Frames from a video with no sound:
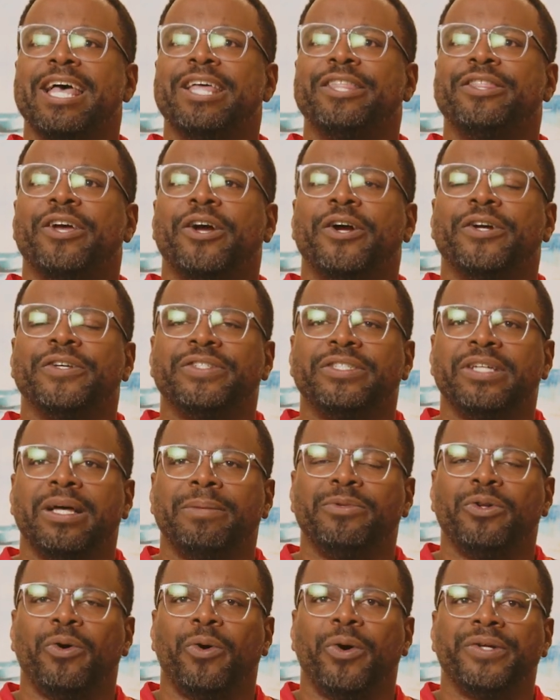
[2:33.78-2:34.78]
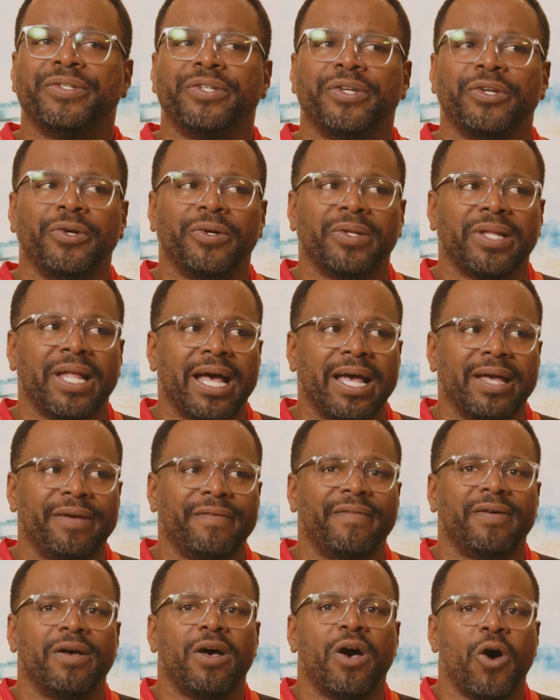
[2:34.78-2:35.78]
There are some doors in your
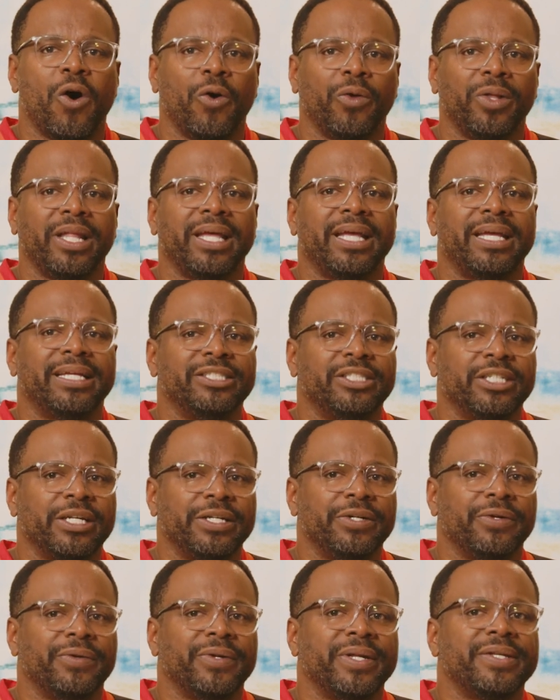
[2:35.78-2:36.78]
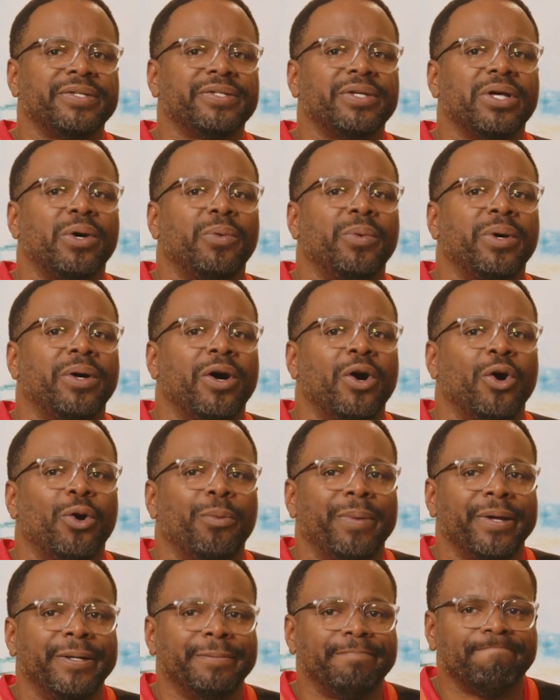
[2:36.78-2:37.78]
life only gentleness will
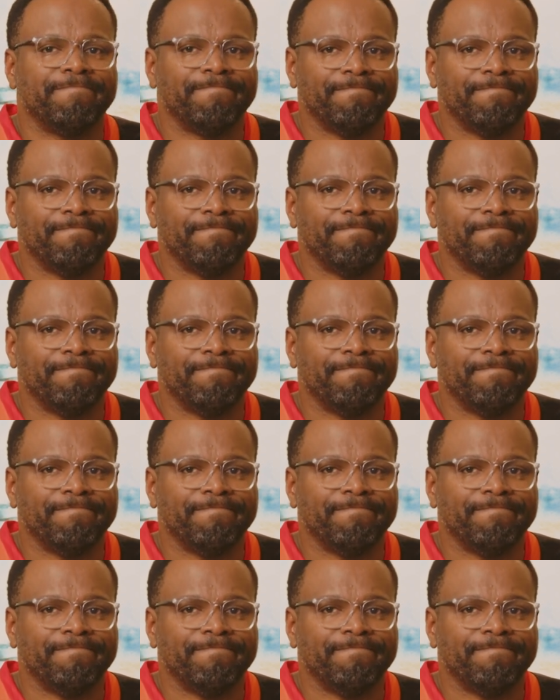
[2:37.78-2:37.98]
open.